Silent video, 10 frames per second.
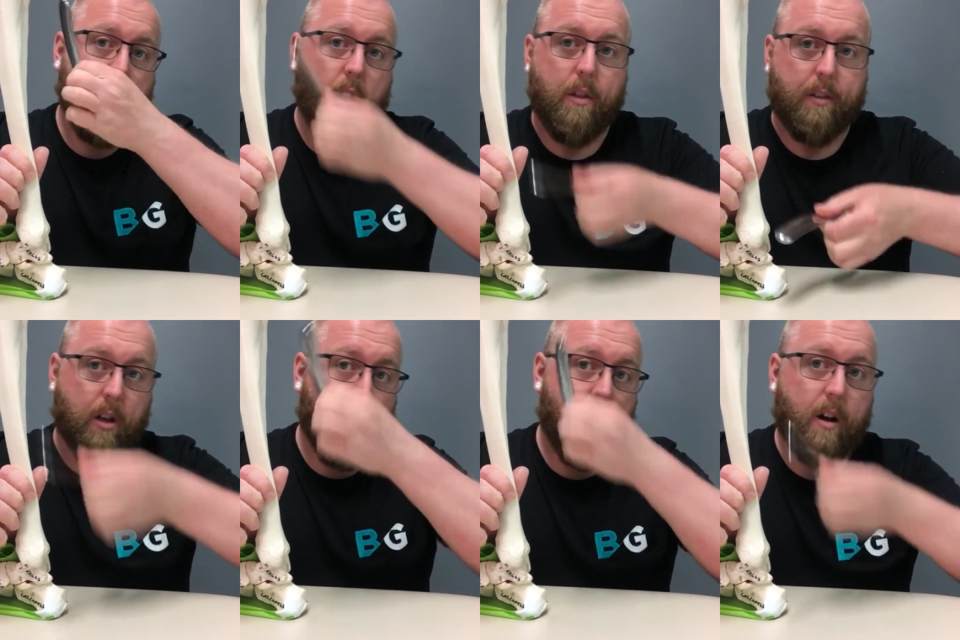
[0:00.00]
on the
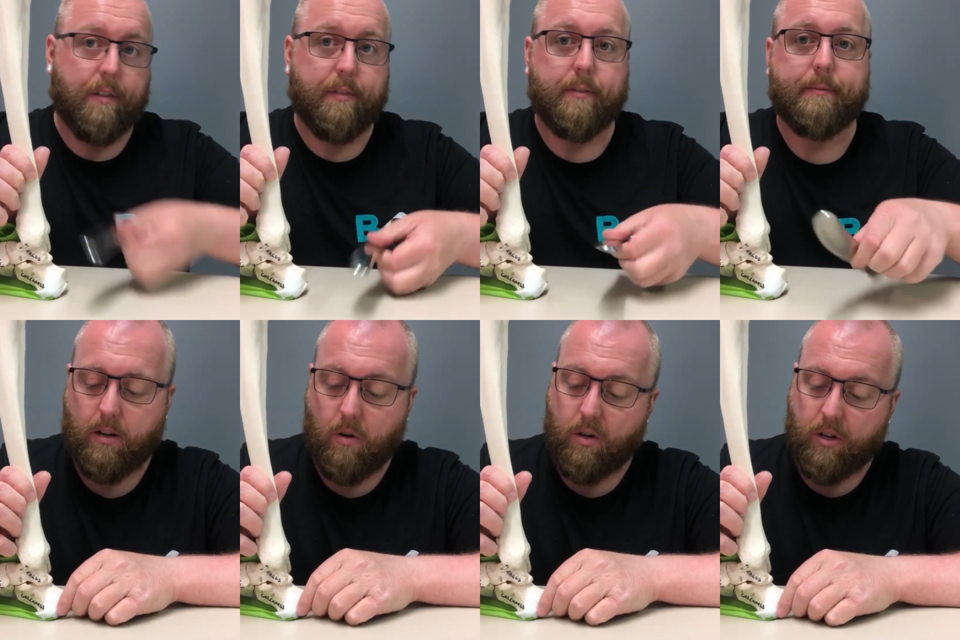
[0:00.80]
calf,
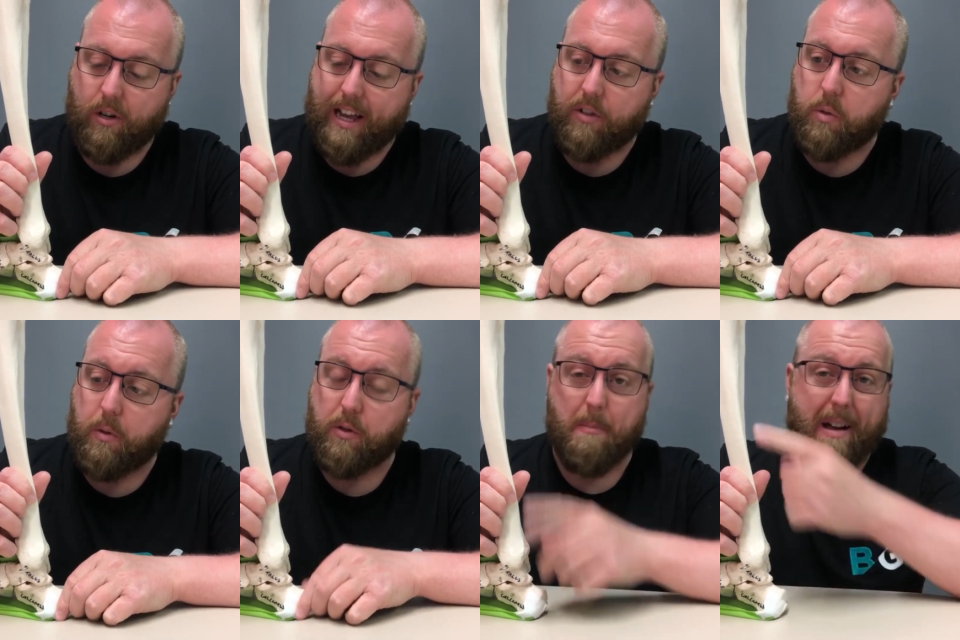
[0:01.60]
or you could get
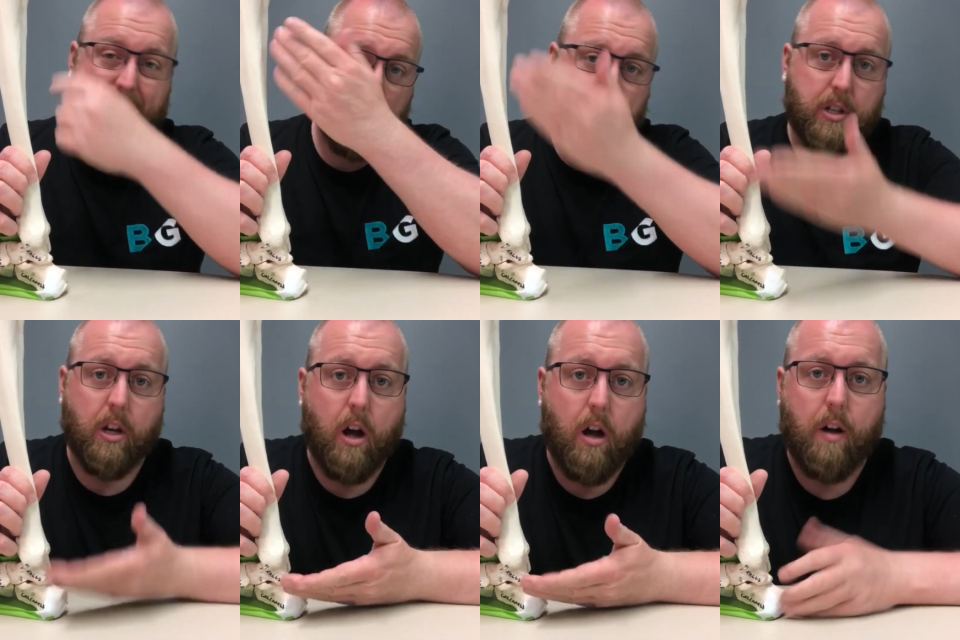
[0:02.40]
someone to massage the
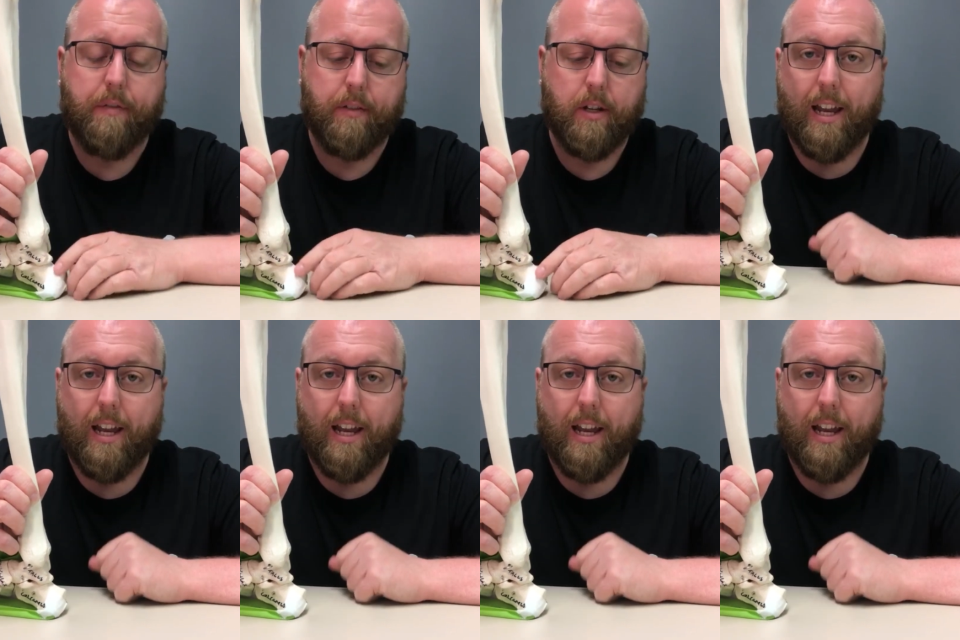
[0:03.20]
calf.